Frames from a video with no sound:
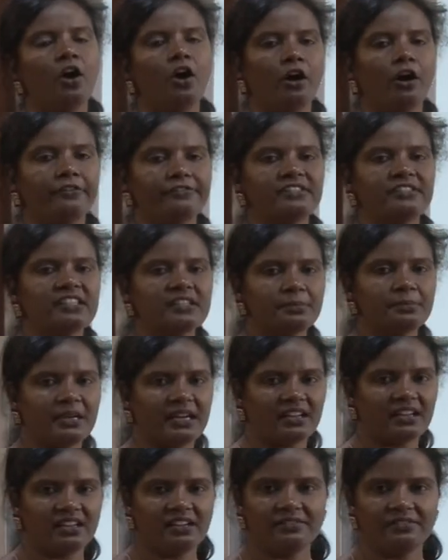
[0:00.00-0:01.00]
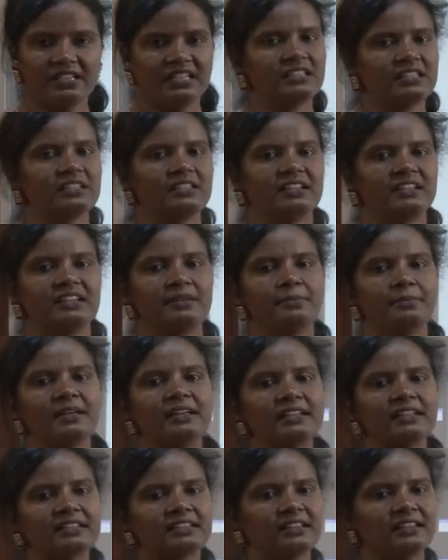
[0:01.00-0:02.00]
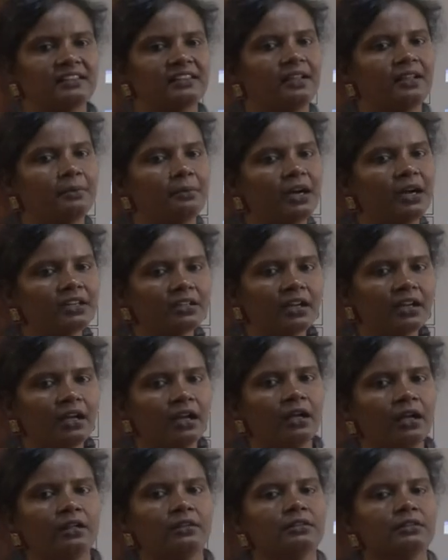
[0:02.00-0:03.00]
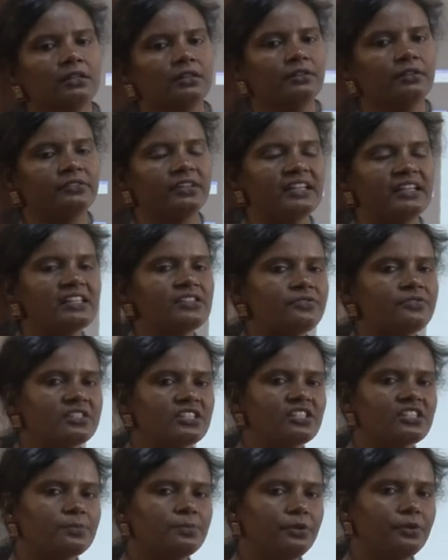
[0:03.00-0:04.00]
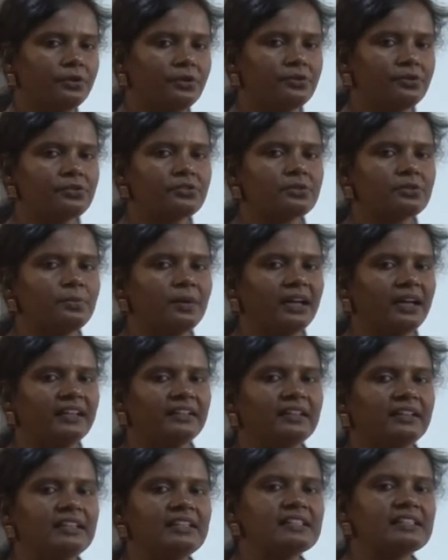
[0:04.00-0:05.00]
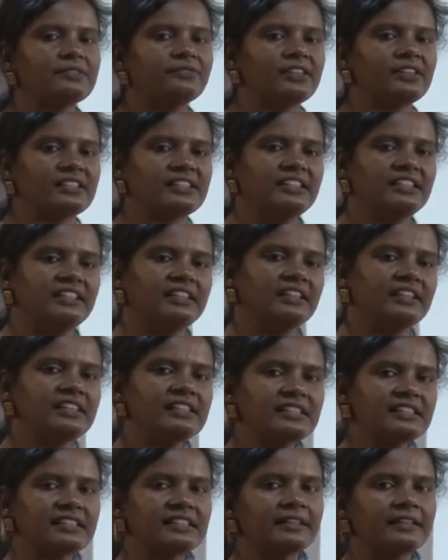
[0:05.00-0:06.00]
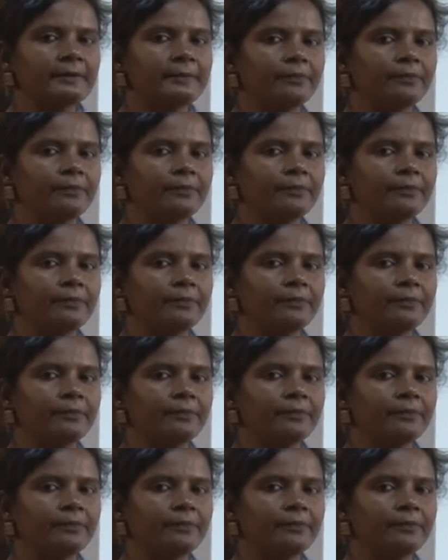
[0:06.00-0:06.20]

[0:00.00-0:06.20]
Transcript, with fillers: Off-site medical waste treatment is nothing but the waste which is produced by these facilities,